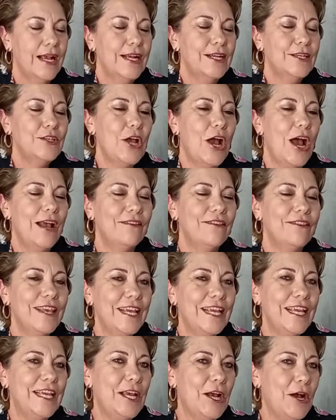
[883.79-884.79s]
So I
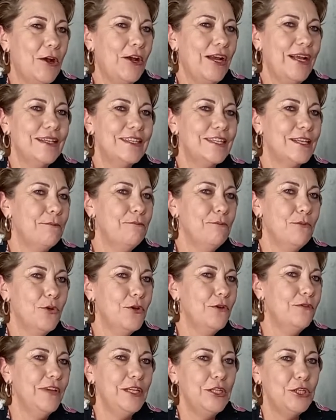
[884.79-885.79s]
think, yeah, it's a
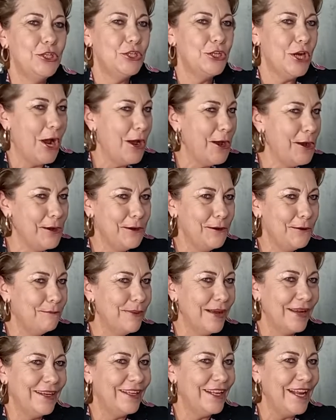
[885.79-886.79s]
moving show,
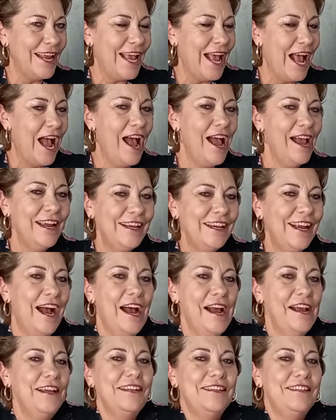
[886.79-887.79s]
but
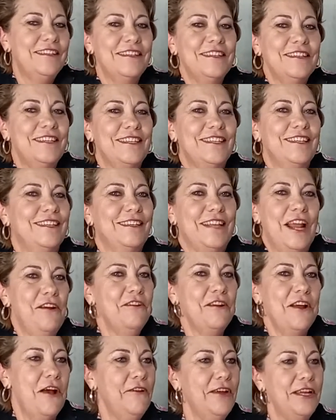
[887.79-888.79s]
I just
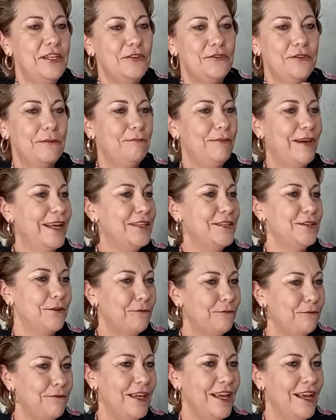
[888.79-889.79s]
don't go into a place
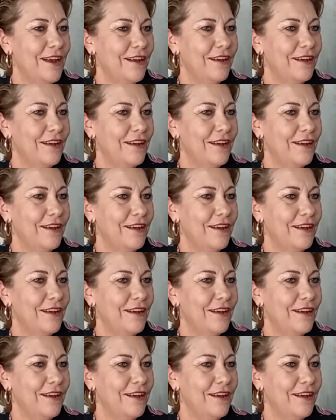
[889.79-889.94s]
of fear.